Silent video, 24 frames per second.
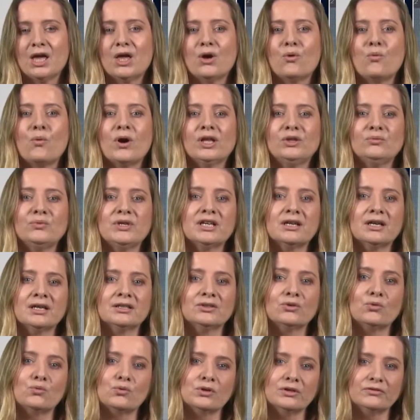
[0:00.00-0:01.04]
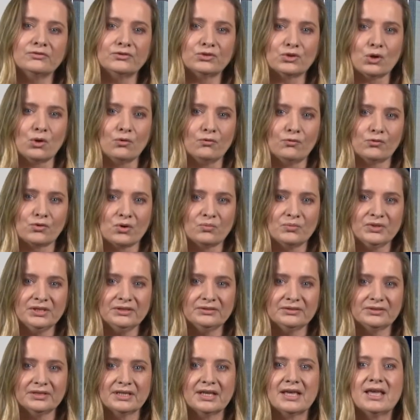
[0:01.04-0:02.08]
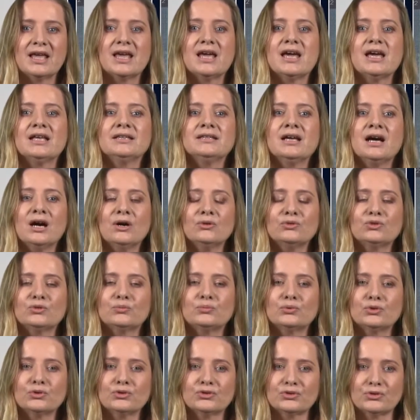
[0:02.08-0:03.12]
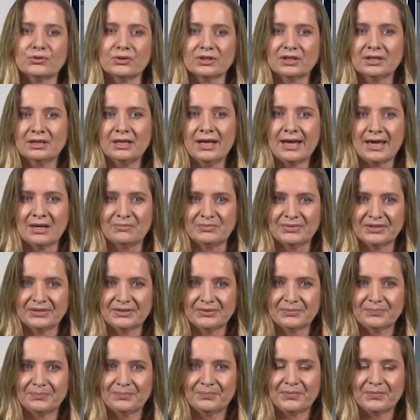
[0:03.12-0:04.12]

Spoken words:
when we can withdraw from it, and how to pursue claims.